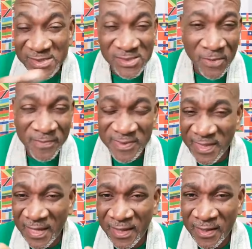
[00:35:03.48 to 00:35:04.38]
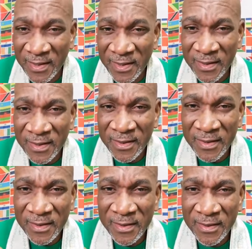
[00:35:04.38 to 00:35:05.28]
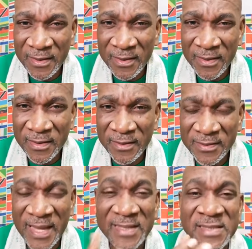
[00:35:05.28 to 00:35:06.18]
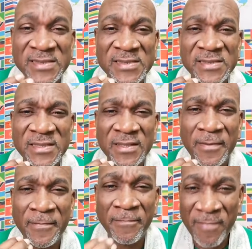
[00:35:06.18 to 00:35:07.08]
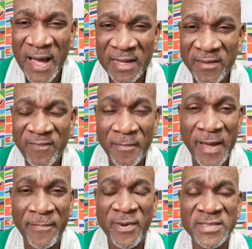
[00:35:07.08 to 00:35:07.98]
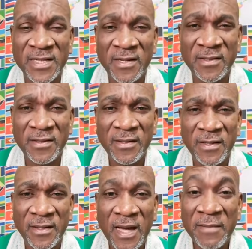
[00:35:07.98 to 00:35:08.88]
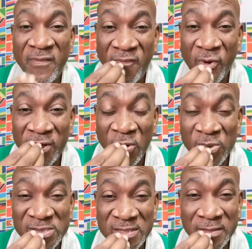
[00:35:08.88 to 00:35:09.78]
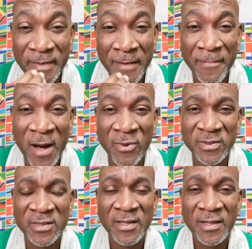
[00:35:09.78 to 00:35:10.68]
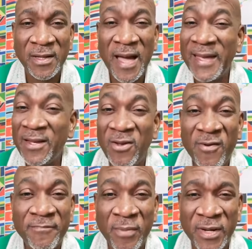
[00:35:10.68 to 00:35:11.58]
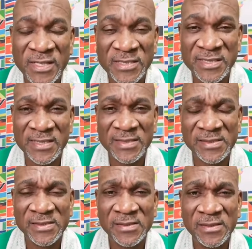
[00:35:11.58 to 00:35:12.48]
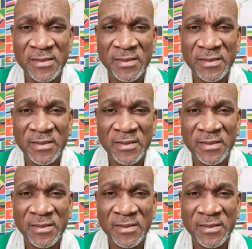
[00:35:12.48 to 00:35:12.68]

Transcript: something that is bad for my pressure. And before it goes into my mouth, I love bun and cheese.